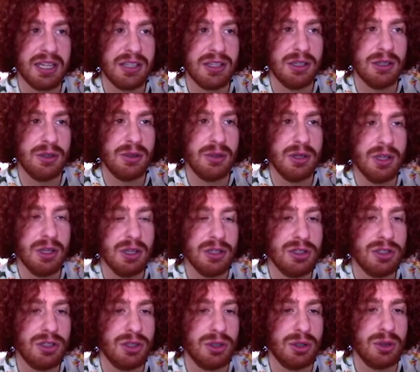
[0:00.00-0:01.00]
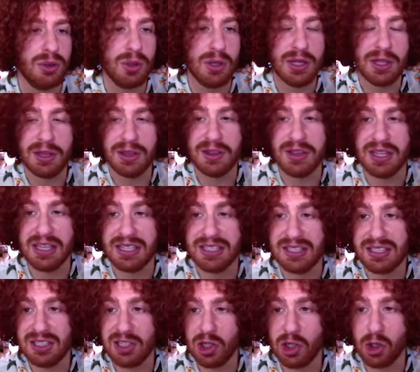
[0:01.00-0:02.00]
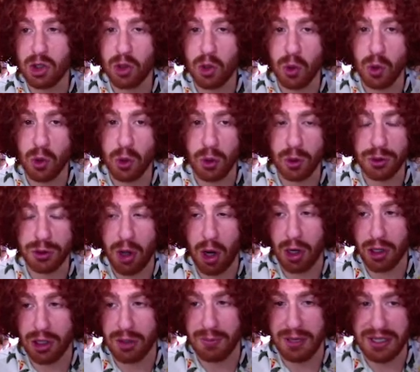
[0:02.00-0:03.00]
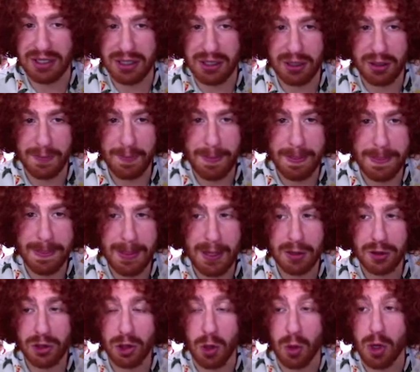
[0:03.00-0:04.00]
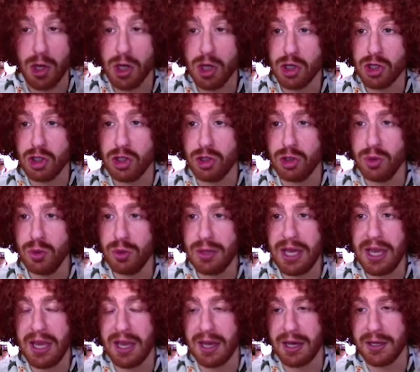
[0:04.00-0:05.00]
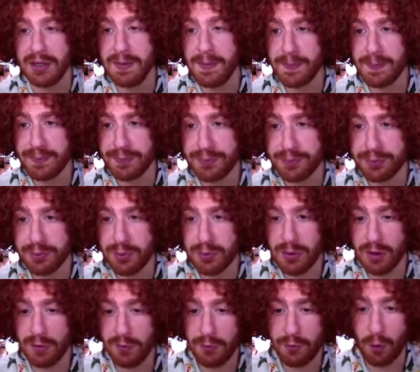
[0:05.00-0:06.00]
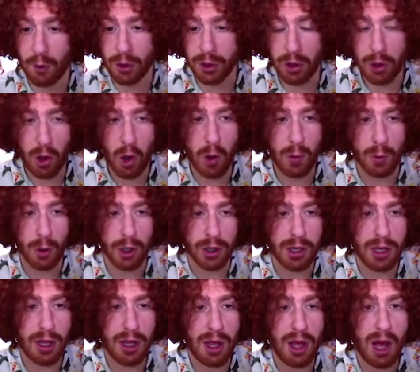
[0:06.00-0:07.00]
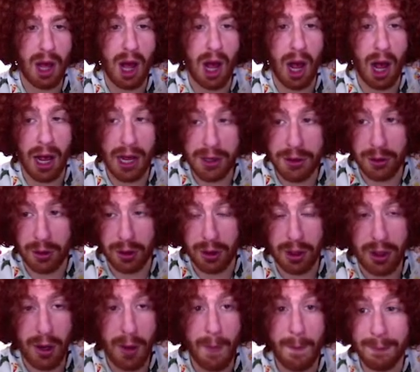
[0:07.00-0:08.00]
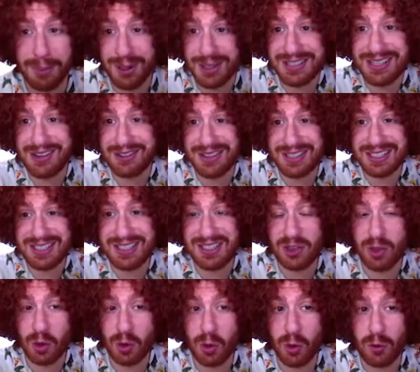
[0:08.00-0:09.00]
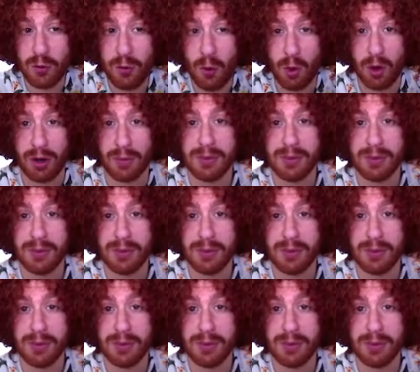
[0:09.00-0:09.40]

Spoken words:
you to this Google document. So you can, for your homework, either print out this Google form,